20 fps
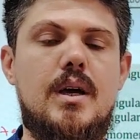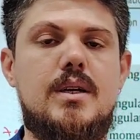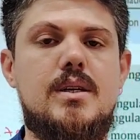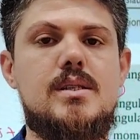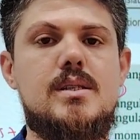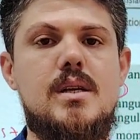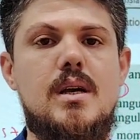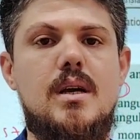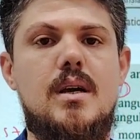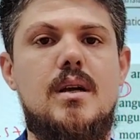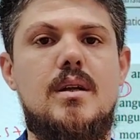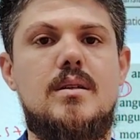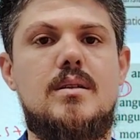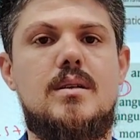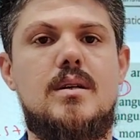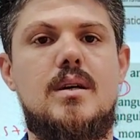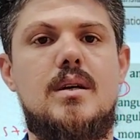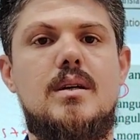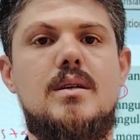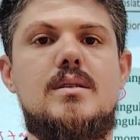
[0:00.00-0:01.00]

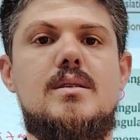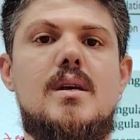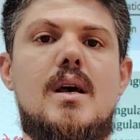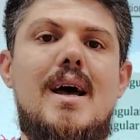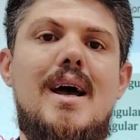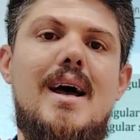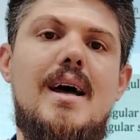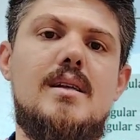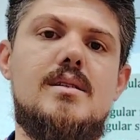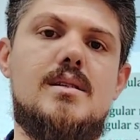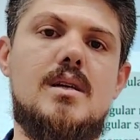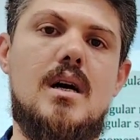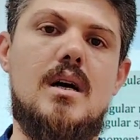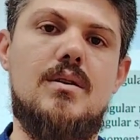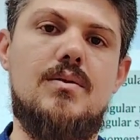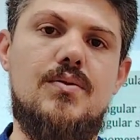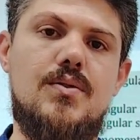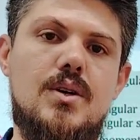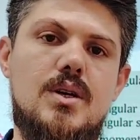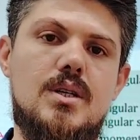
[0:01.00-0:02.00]
extend his hands
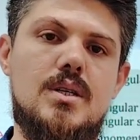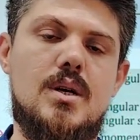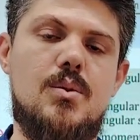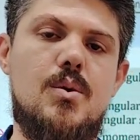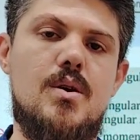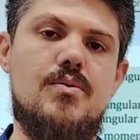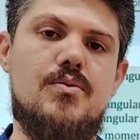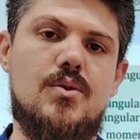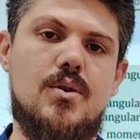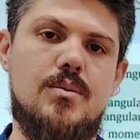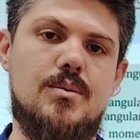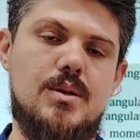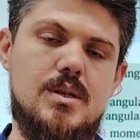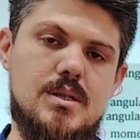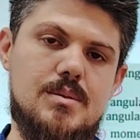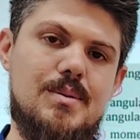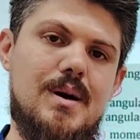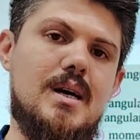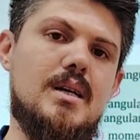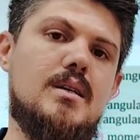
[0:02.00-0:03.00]
and feet away from
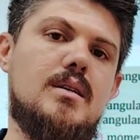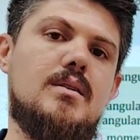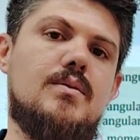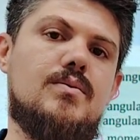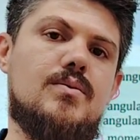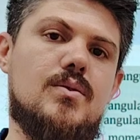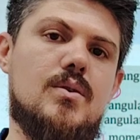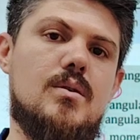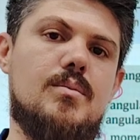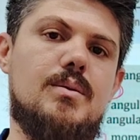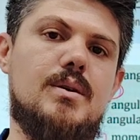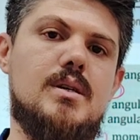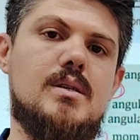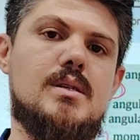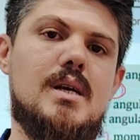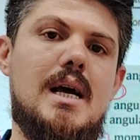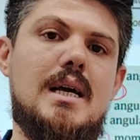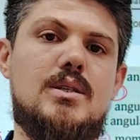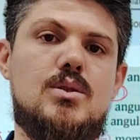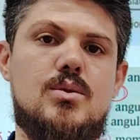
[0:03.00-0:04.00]
his body, from
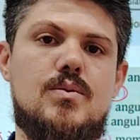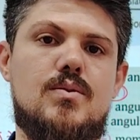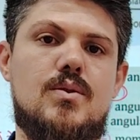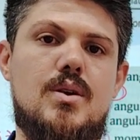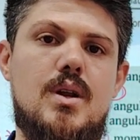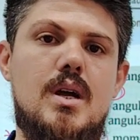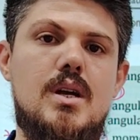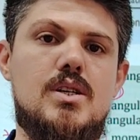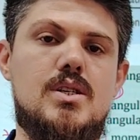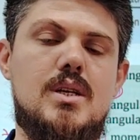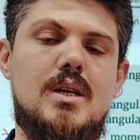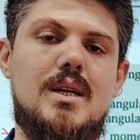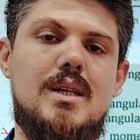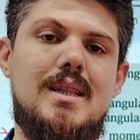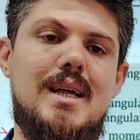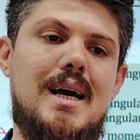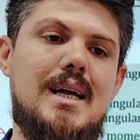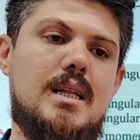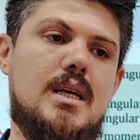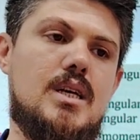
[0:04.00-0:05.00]
his axis of rotation,
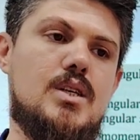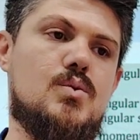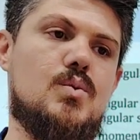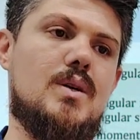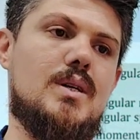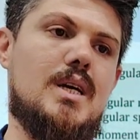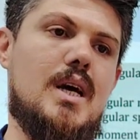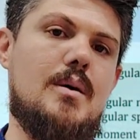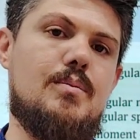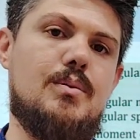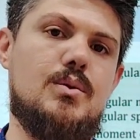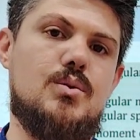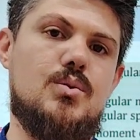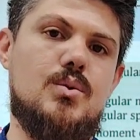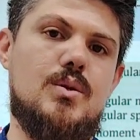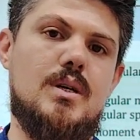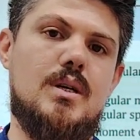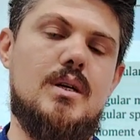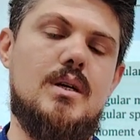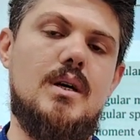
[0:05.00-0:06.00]
in that case, what happened
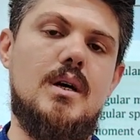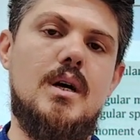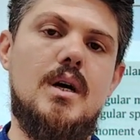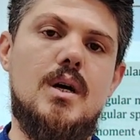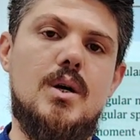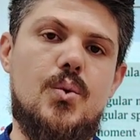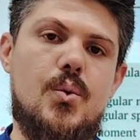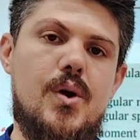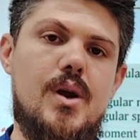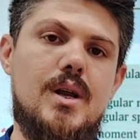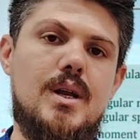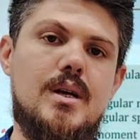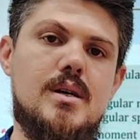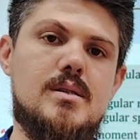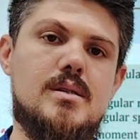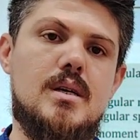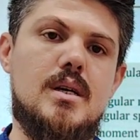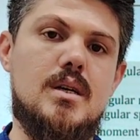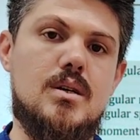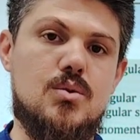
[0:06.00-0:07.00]
to the
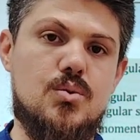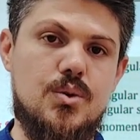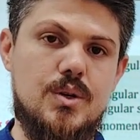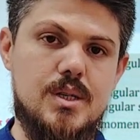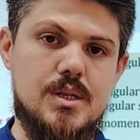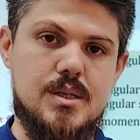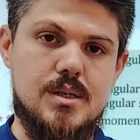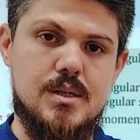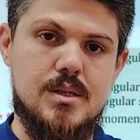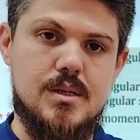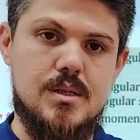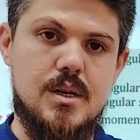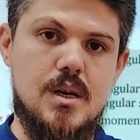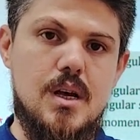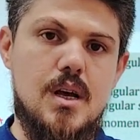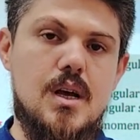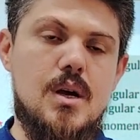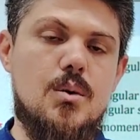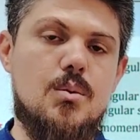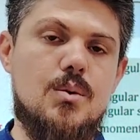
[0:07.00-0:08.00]
radius? Increases.
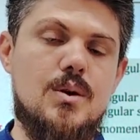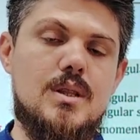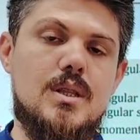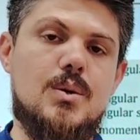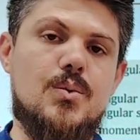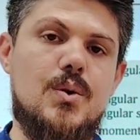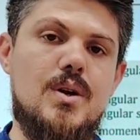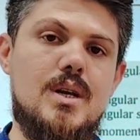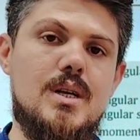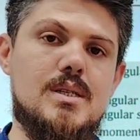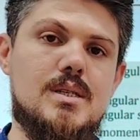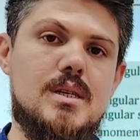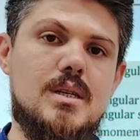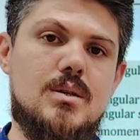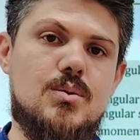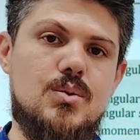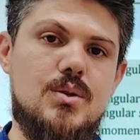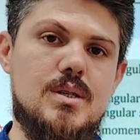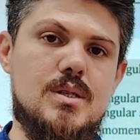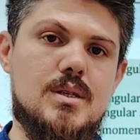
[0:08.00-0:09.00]
When the radius
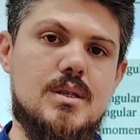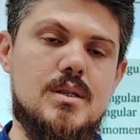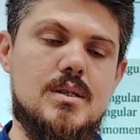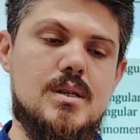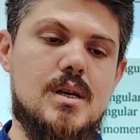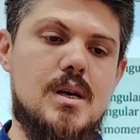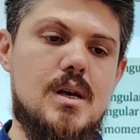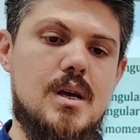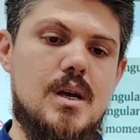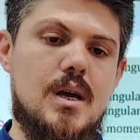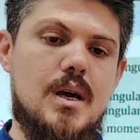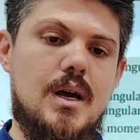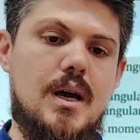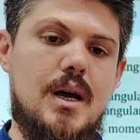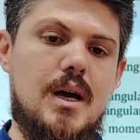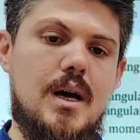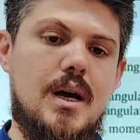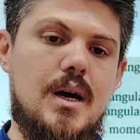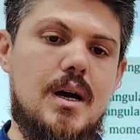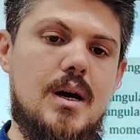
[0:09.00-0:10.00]
increases,
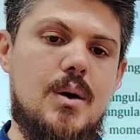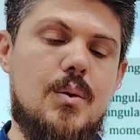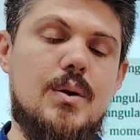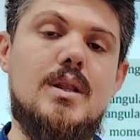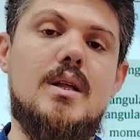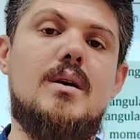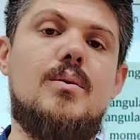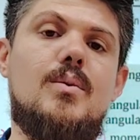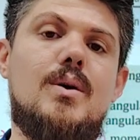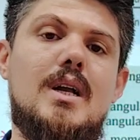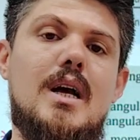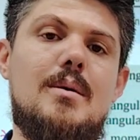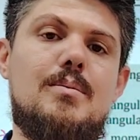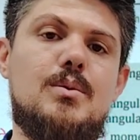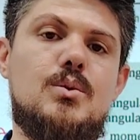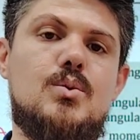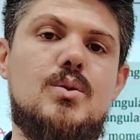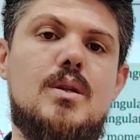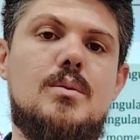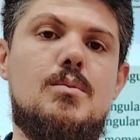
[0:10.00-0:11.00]
what
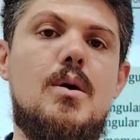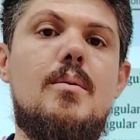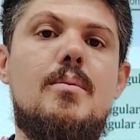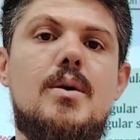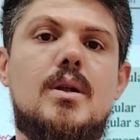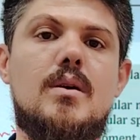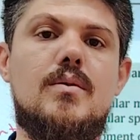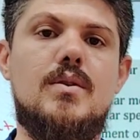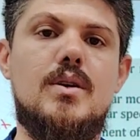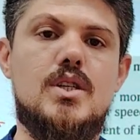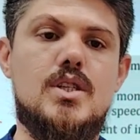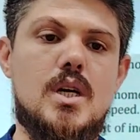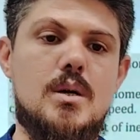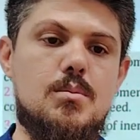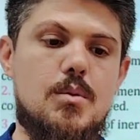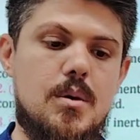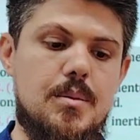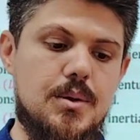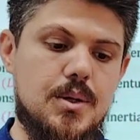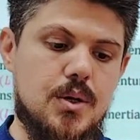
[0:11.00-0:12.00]
happened to the moment of inertia?
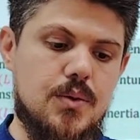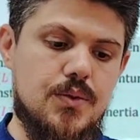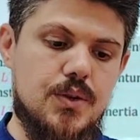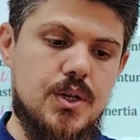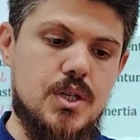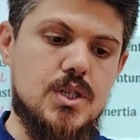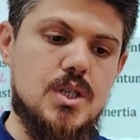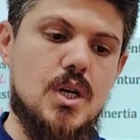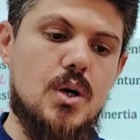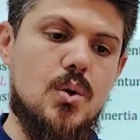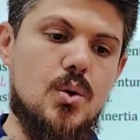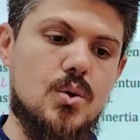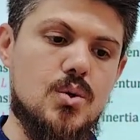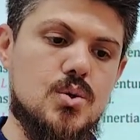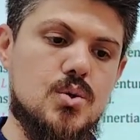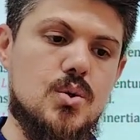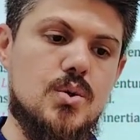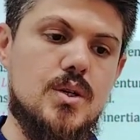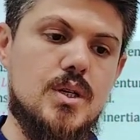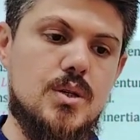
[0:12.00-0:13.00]
Moment of inertia
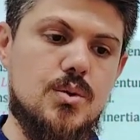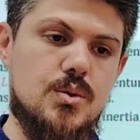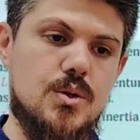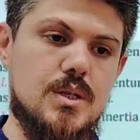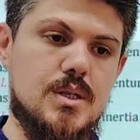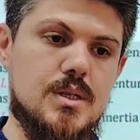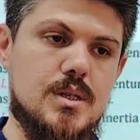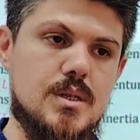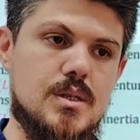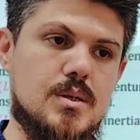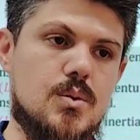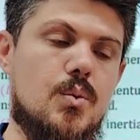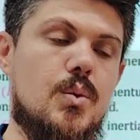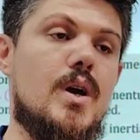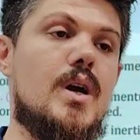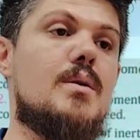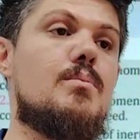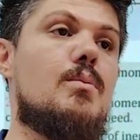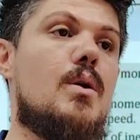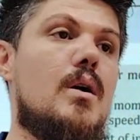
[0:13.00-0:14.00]
also increases.
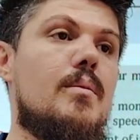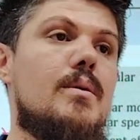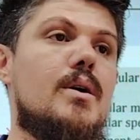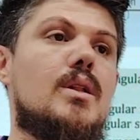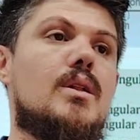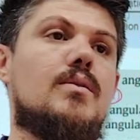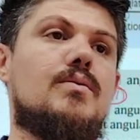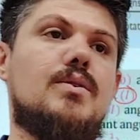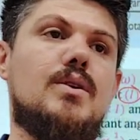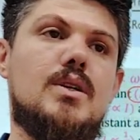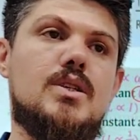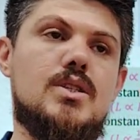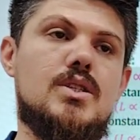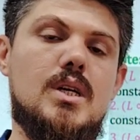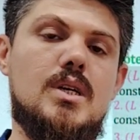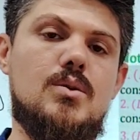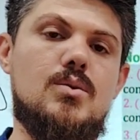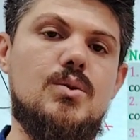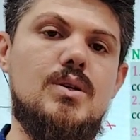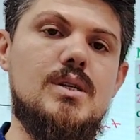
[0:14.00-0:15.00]
When moment of
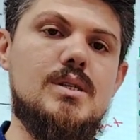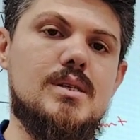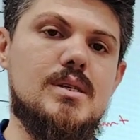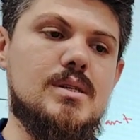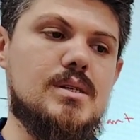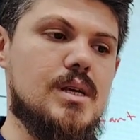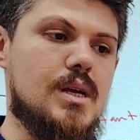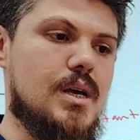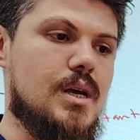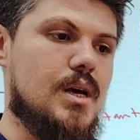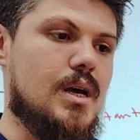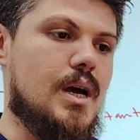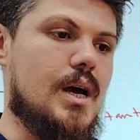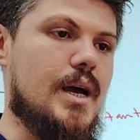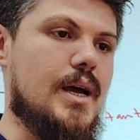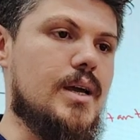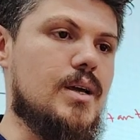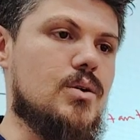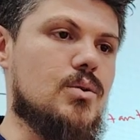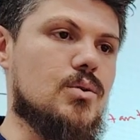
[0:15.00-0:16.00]
inertia increases,
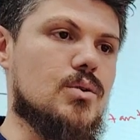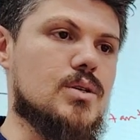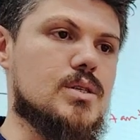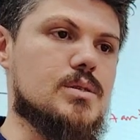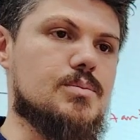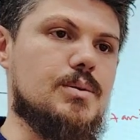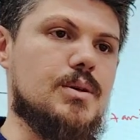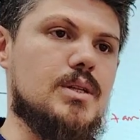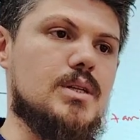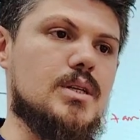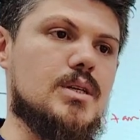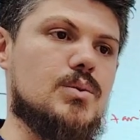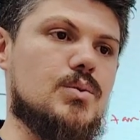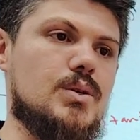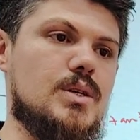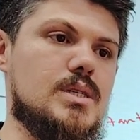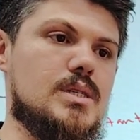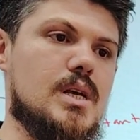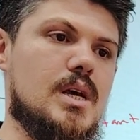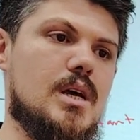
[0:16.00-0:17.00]
angular speed
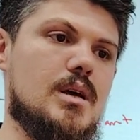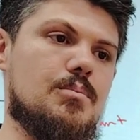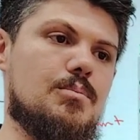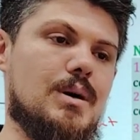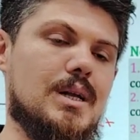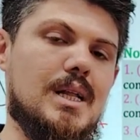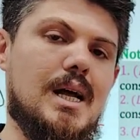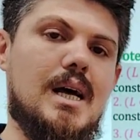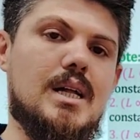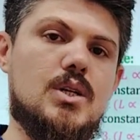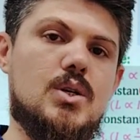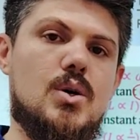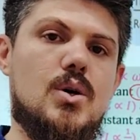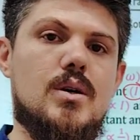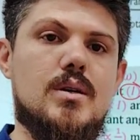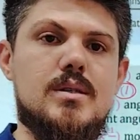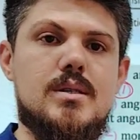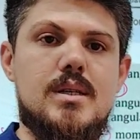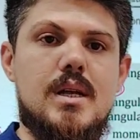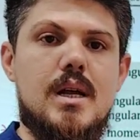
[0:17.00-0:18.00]
decreases, but at
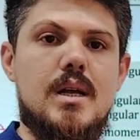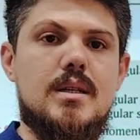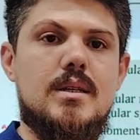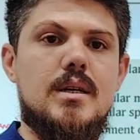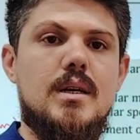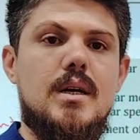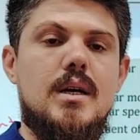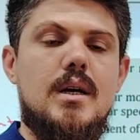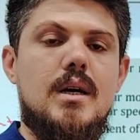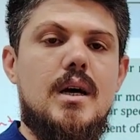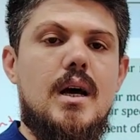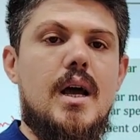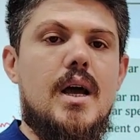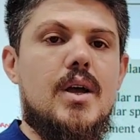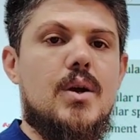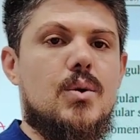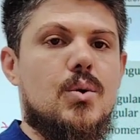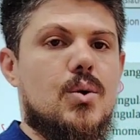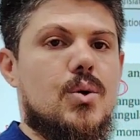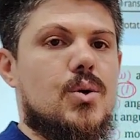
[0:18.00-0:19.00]
constant
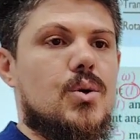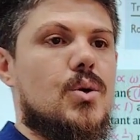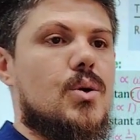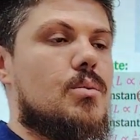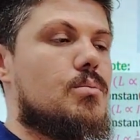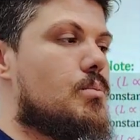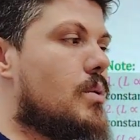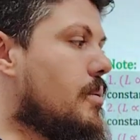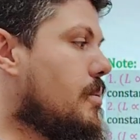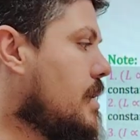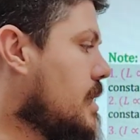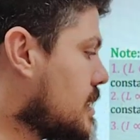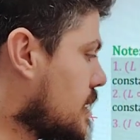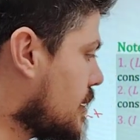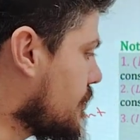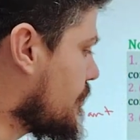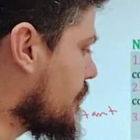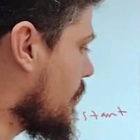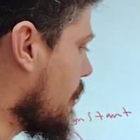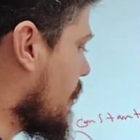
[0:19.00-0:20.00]
angular
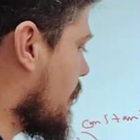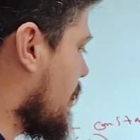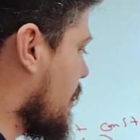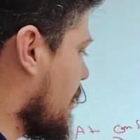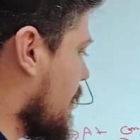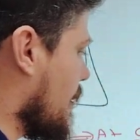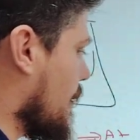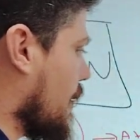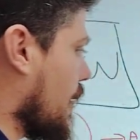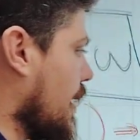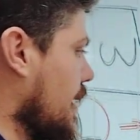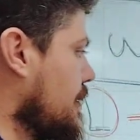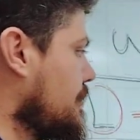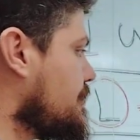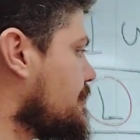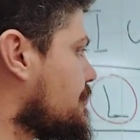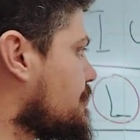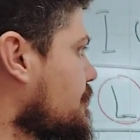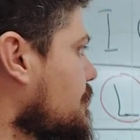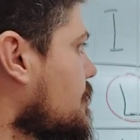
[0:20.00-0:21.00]
momentum.
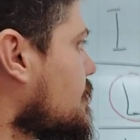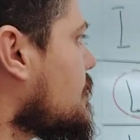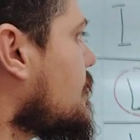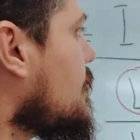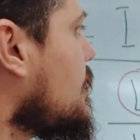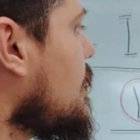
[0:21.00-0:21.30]
Okay.